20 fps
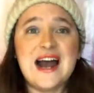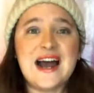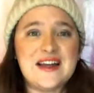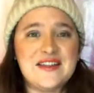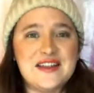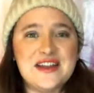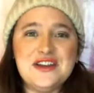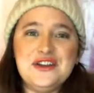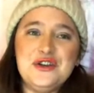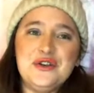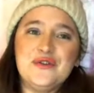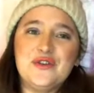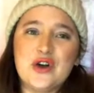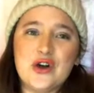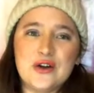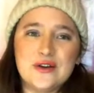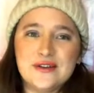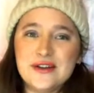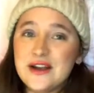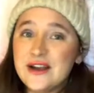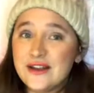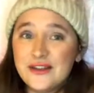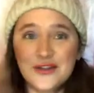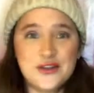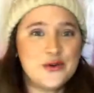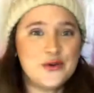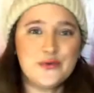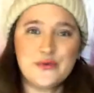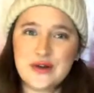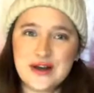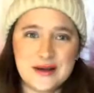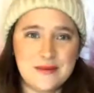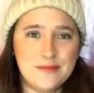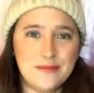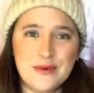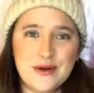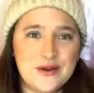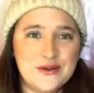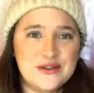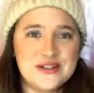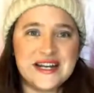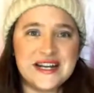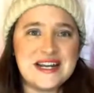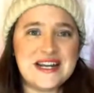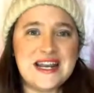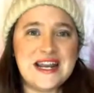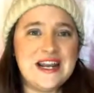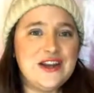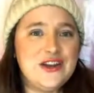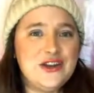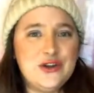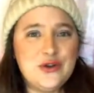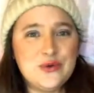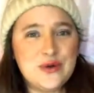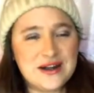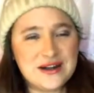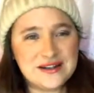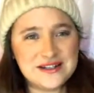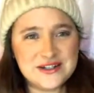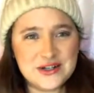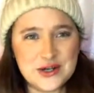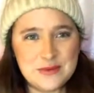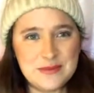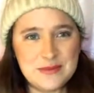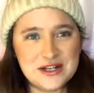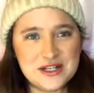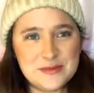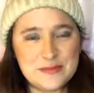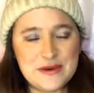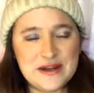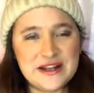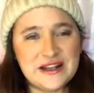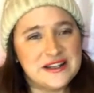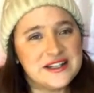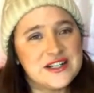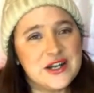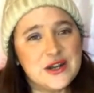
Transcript: and then you've got the rainbow saying you are so much better.